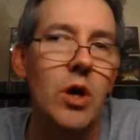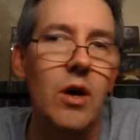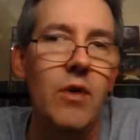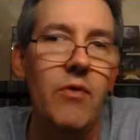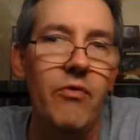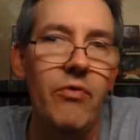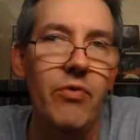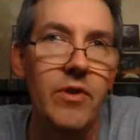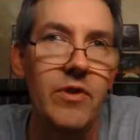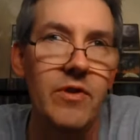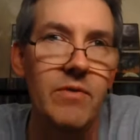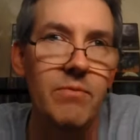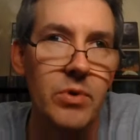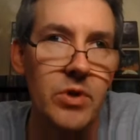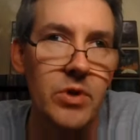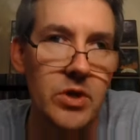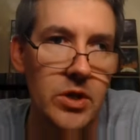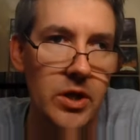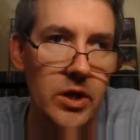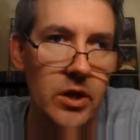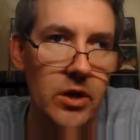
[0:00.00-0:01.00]
of this
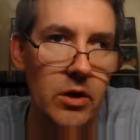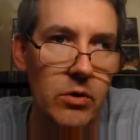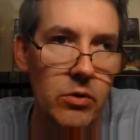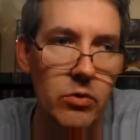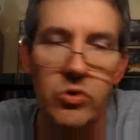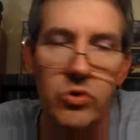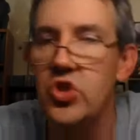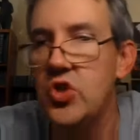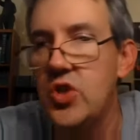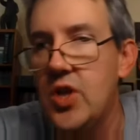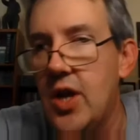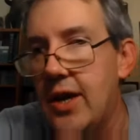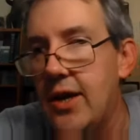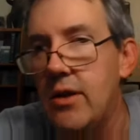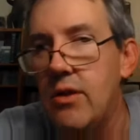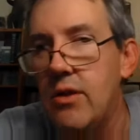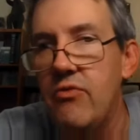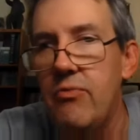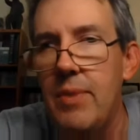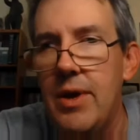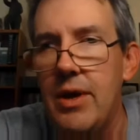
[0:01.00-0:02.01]
particular
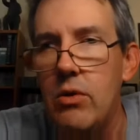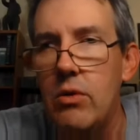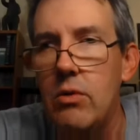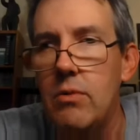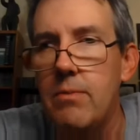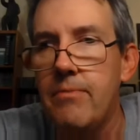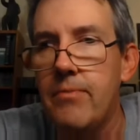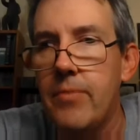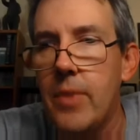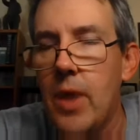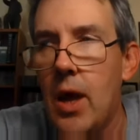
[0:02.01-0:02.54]
style of metal.